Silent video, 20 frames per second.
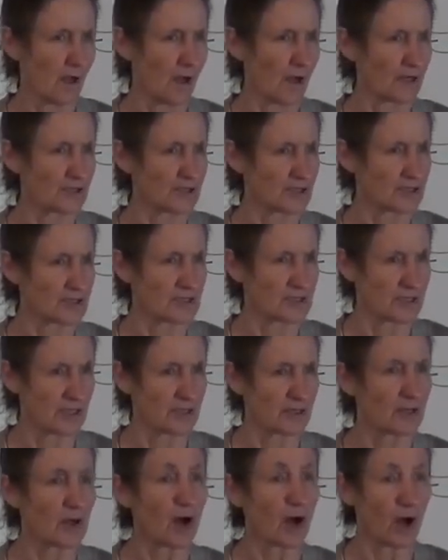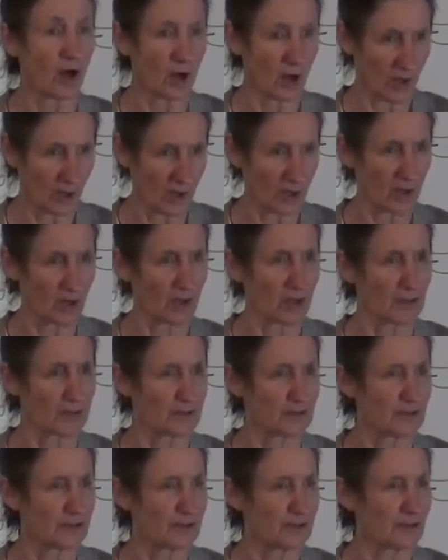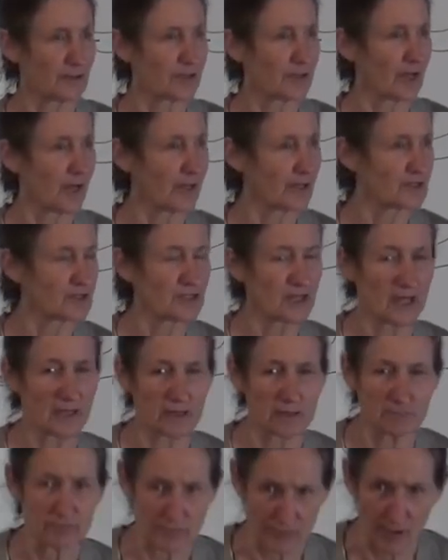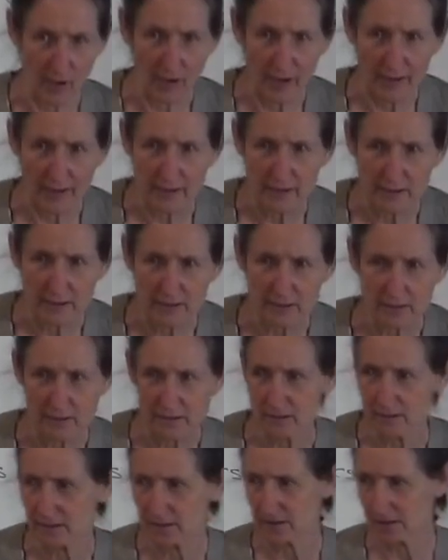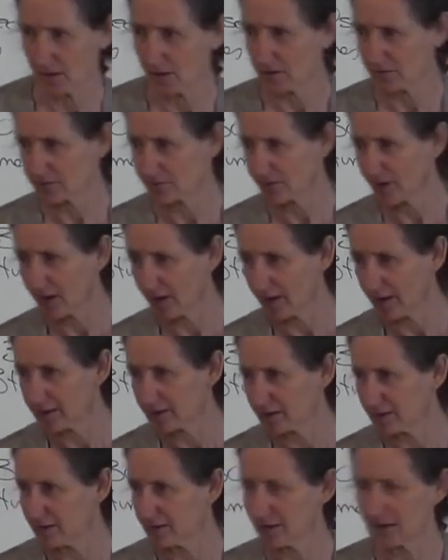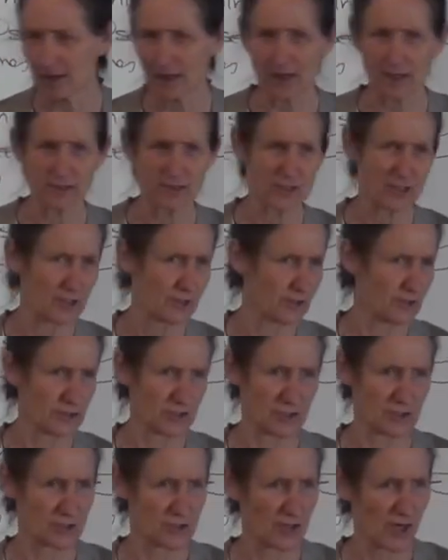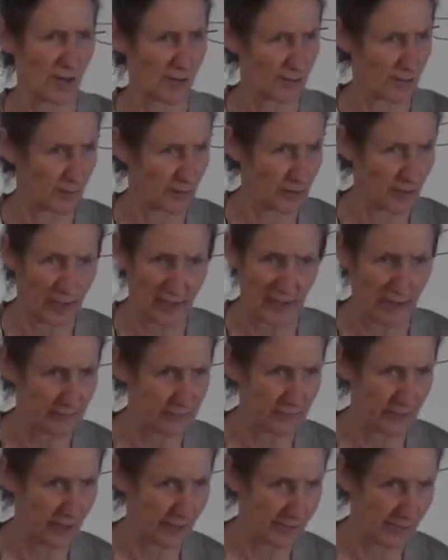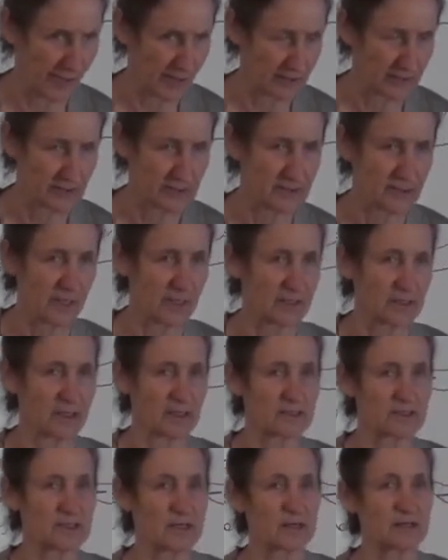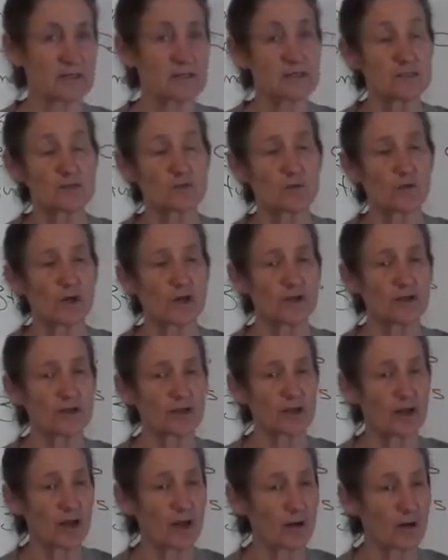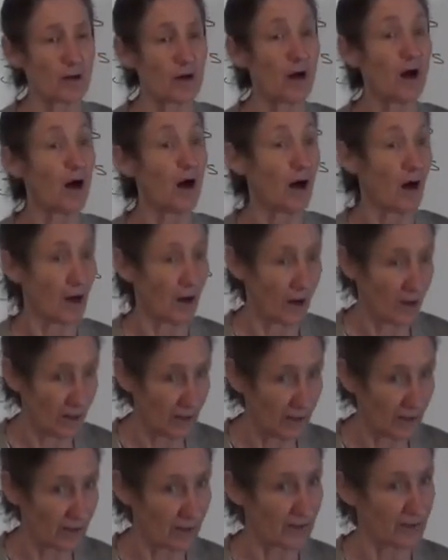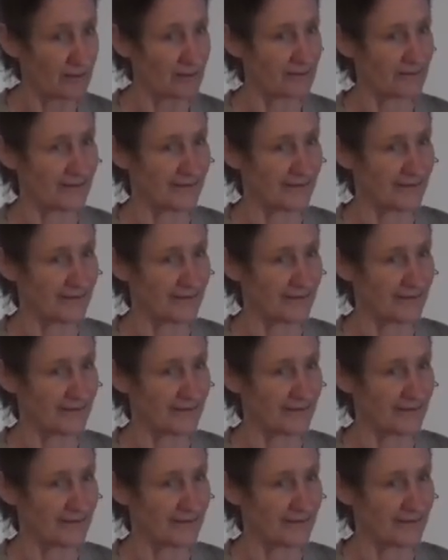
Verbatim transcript: I just said, Ah, oh. you can't say right because it's not right. And you can't say, This is terrible. I have no right to say that. So this is where you go, Ah.